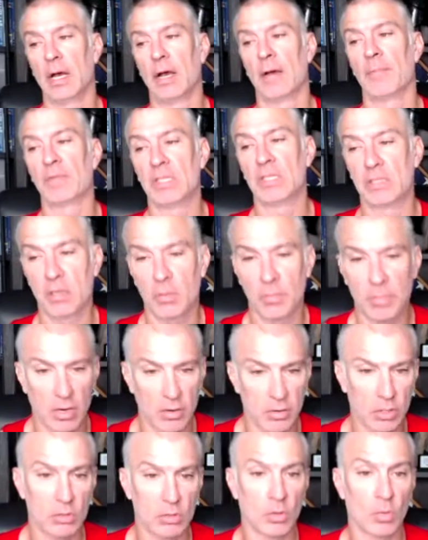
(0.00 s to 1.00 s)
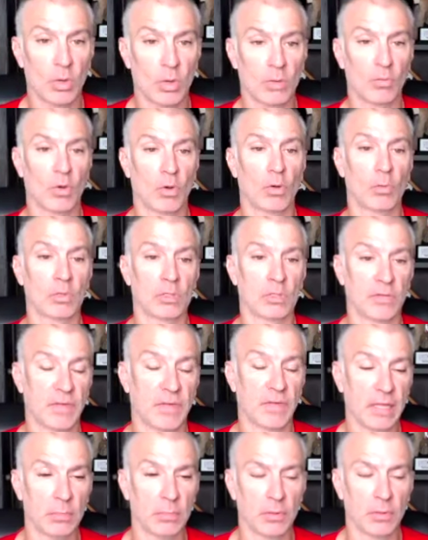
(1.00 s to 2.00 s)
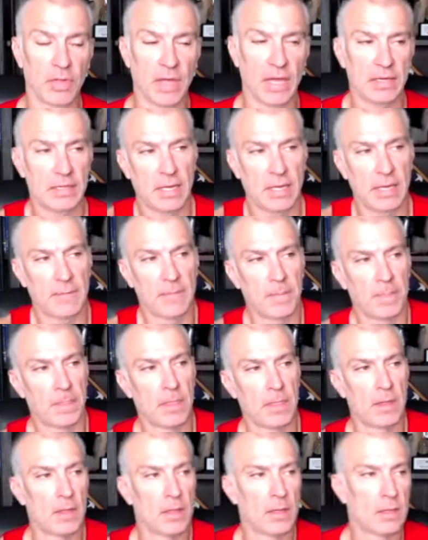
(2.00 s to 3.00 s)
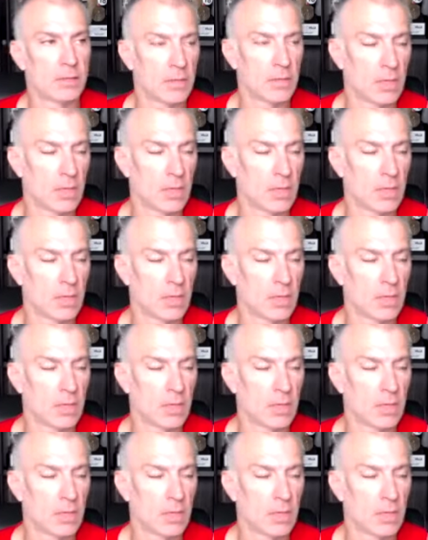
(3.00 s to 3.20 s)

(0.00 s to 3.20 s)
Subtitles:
He's comparing you to what was available that day. So